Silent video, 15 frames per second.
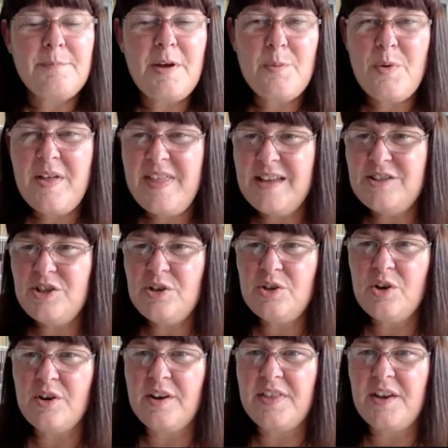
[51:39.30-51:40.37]
But well, that took
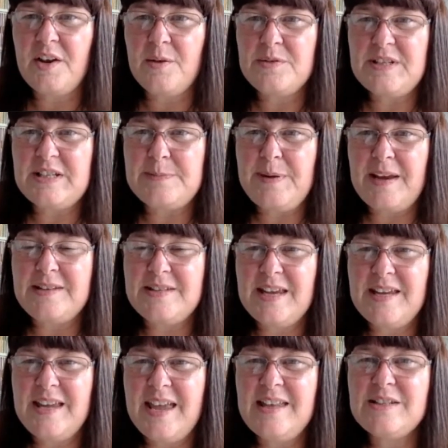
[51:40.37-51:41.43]
longer than I was
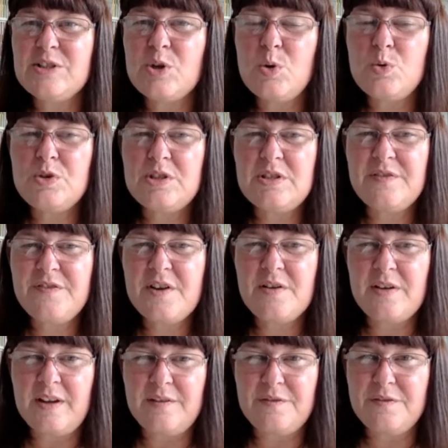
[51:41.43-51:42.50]
expecting. It's quarter to
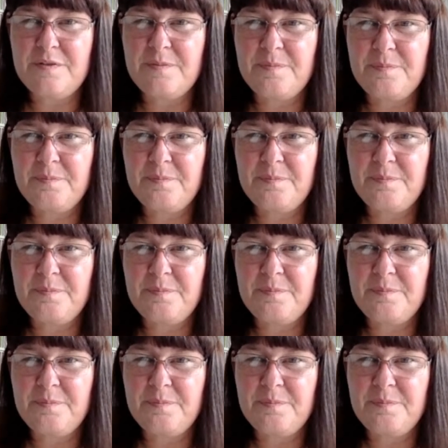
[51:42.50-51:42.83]
five.